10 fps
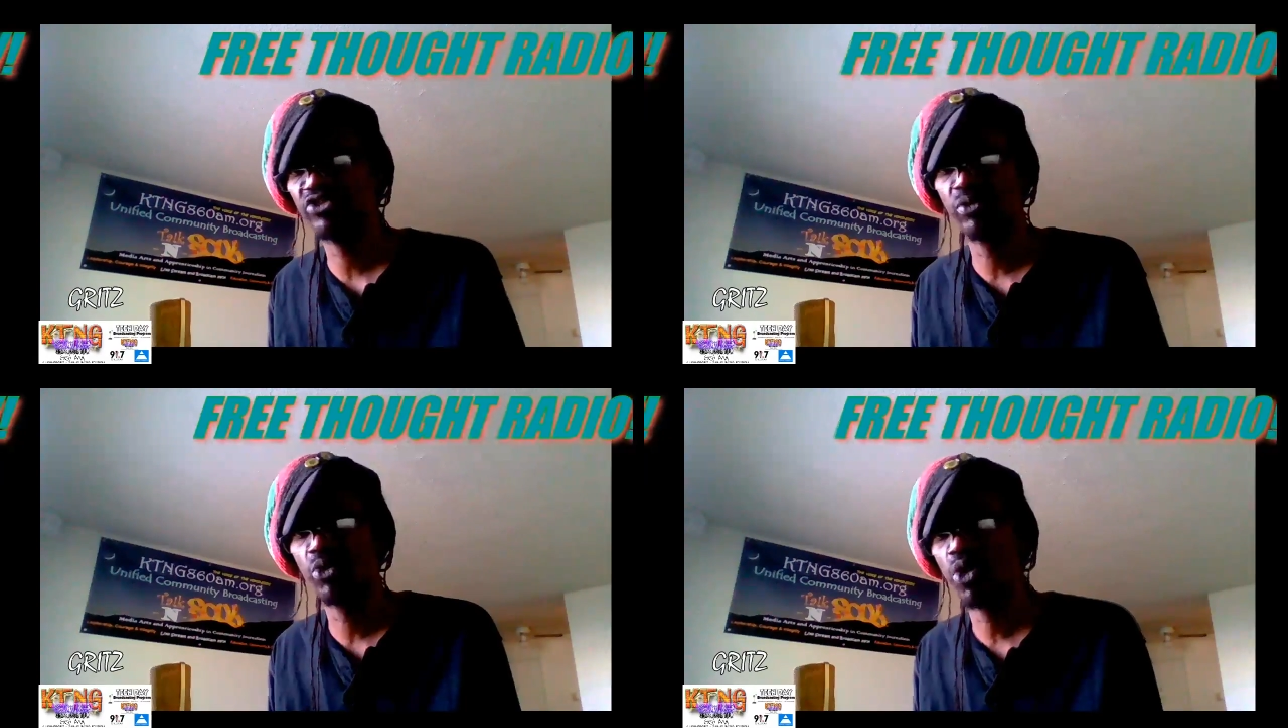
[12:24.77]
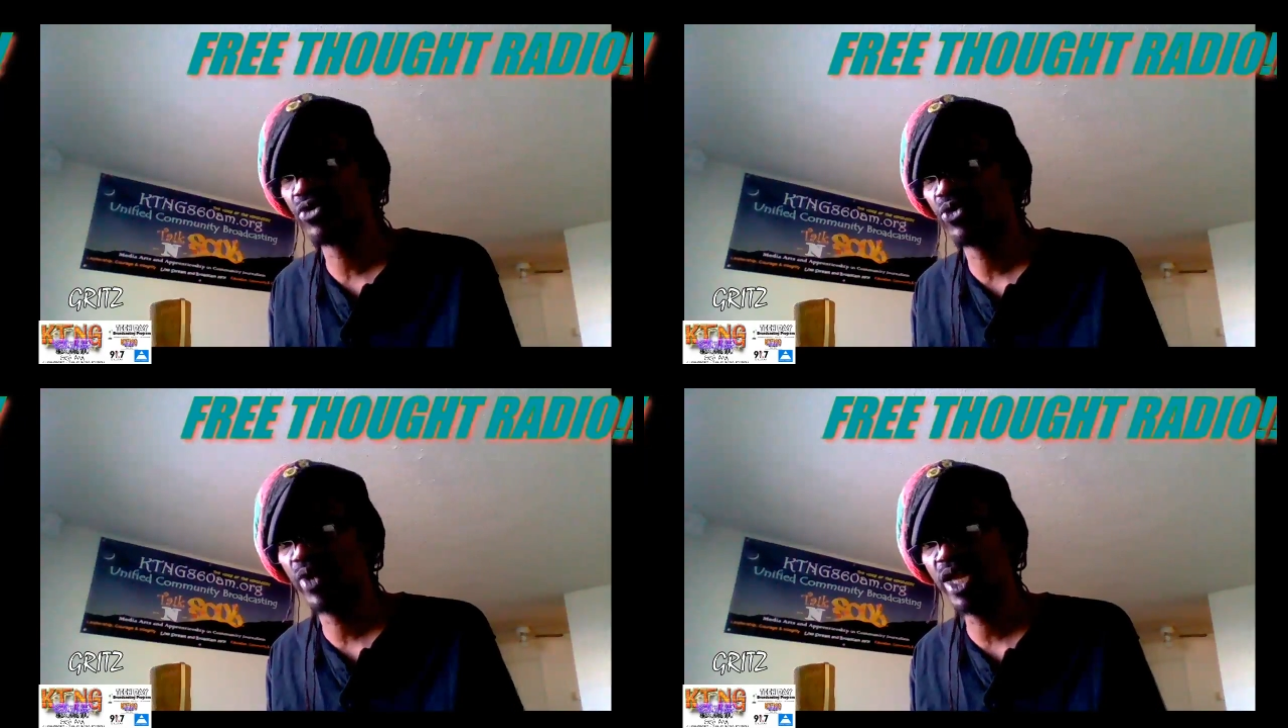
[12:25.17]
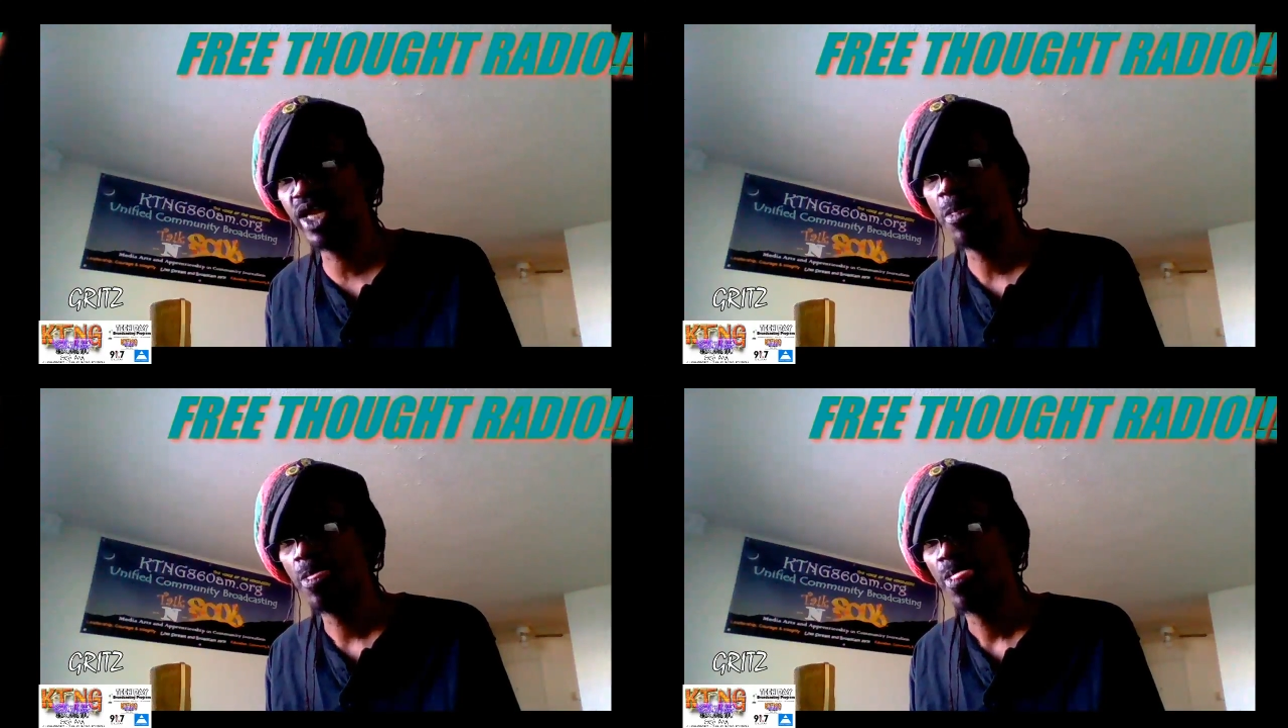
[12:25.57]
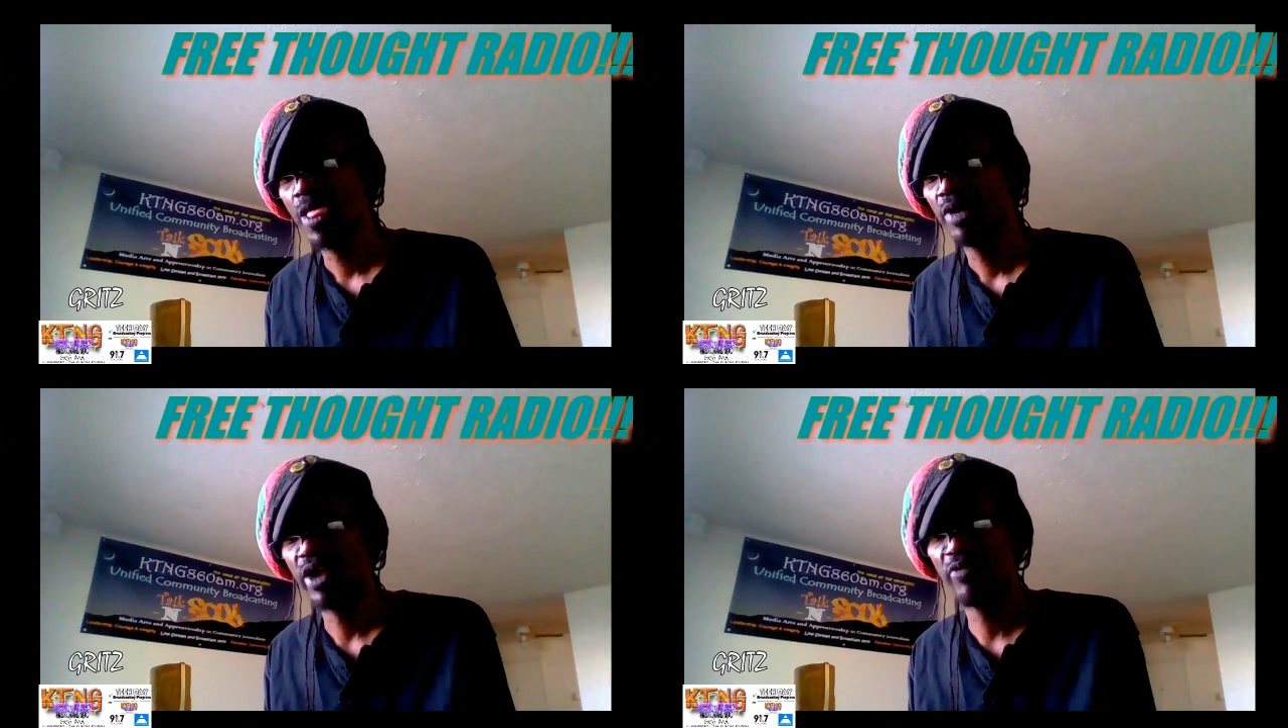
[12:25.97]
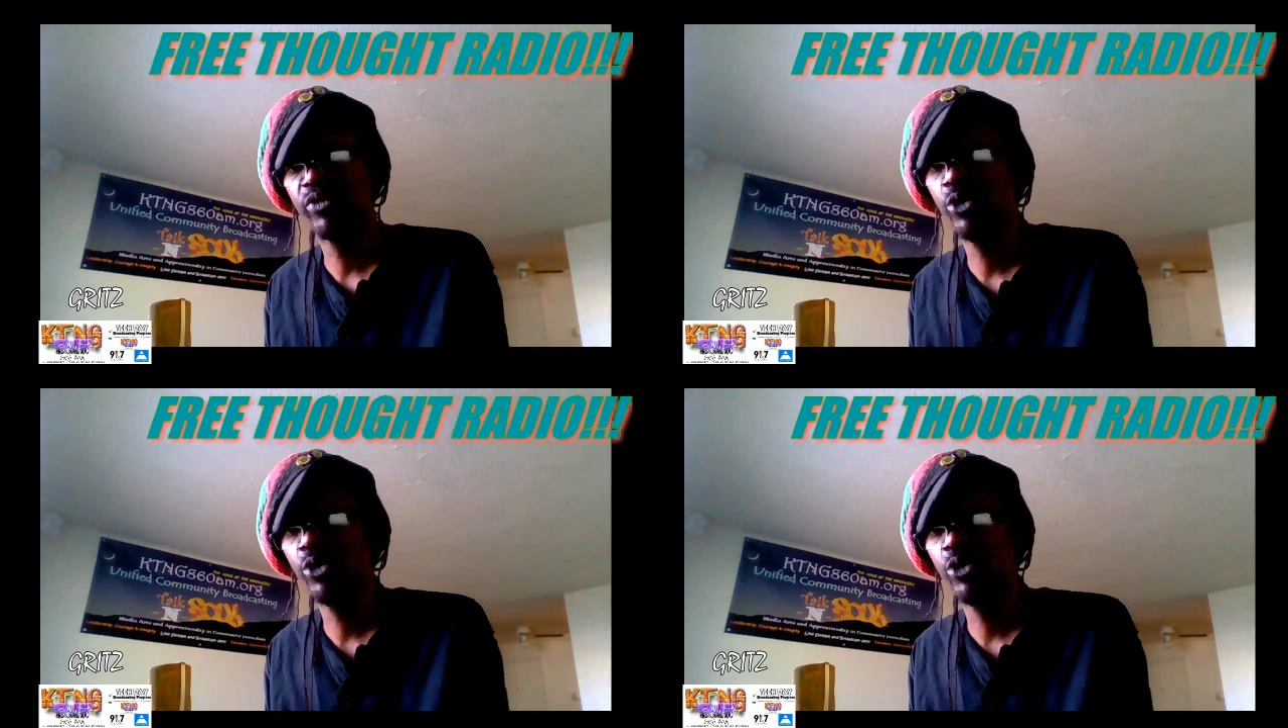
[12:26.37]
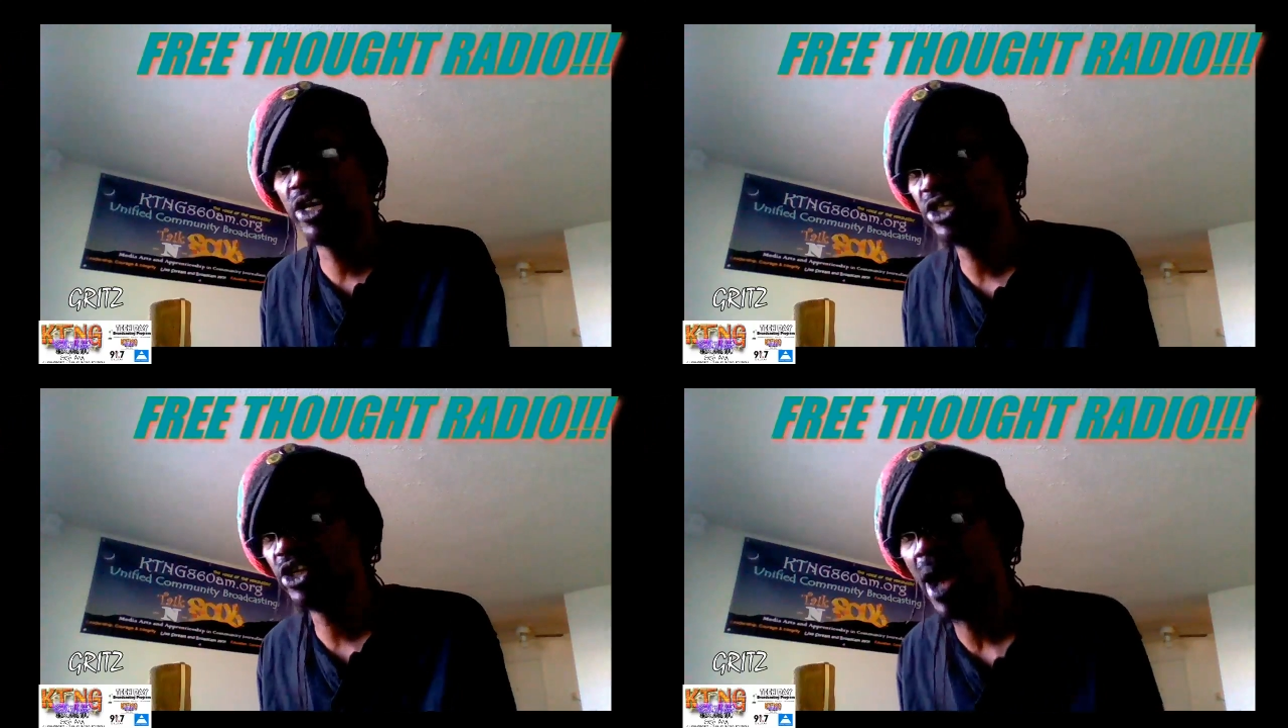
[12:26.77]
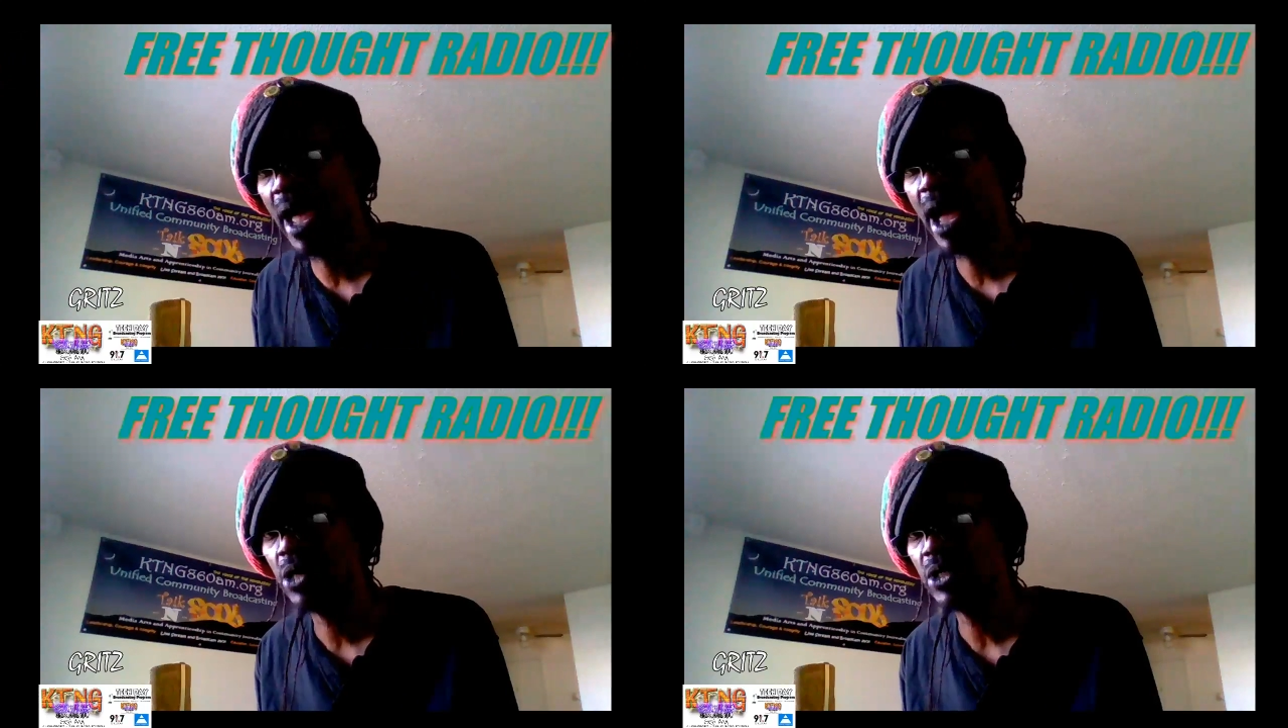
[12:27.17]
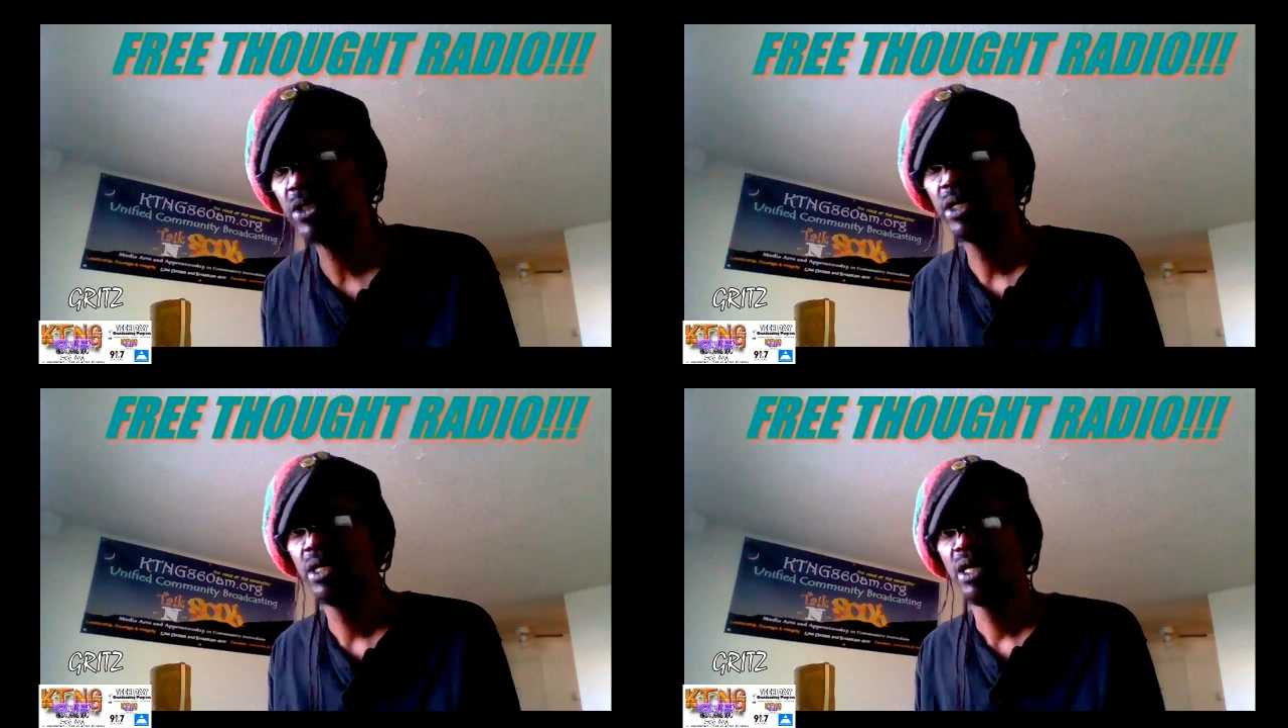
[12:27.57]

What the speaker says: from North Korea that flew near to the White House,